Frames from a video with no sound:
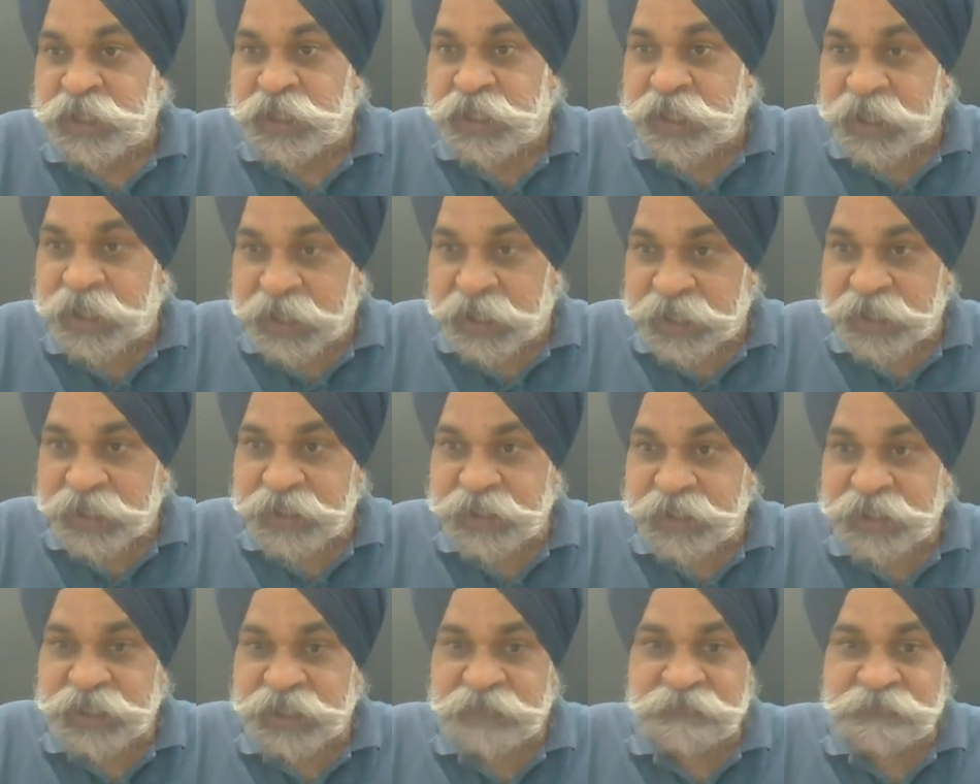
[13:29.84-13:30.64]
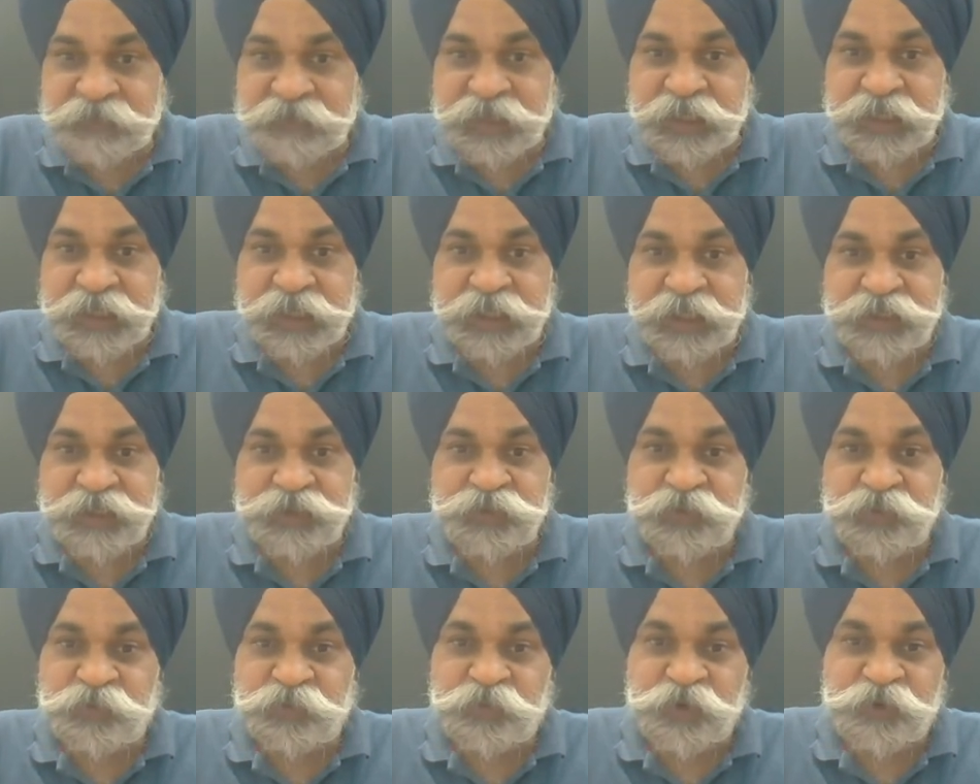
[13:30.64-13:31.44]
And if in case you
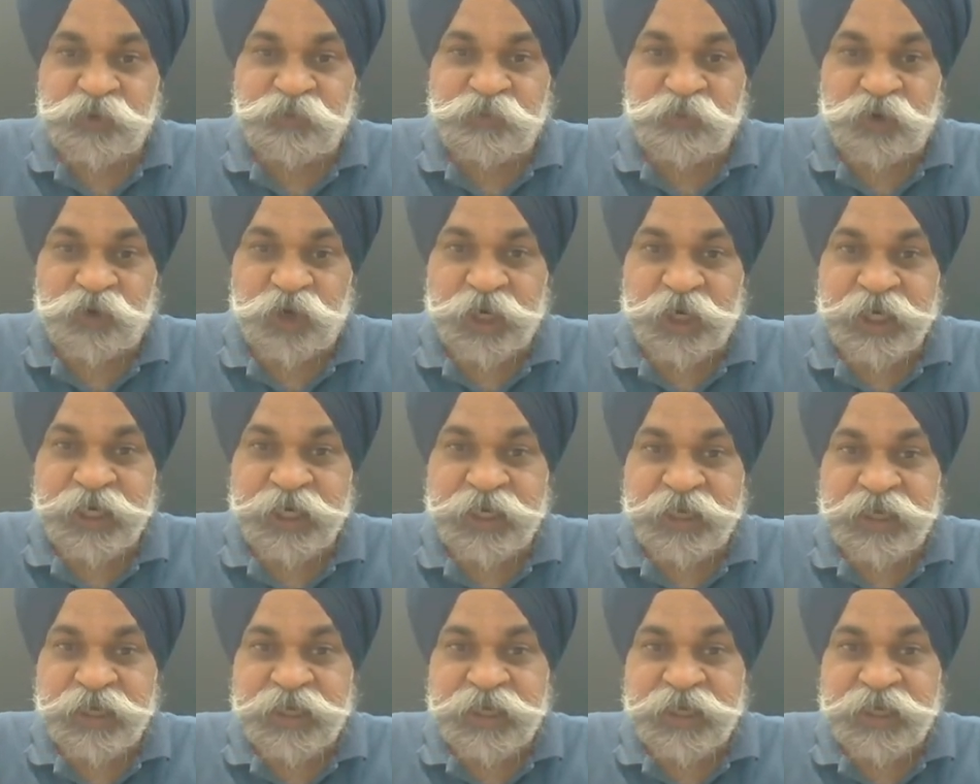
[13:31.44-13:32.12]
would want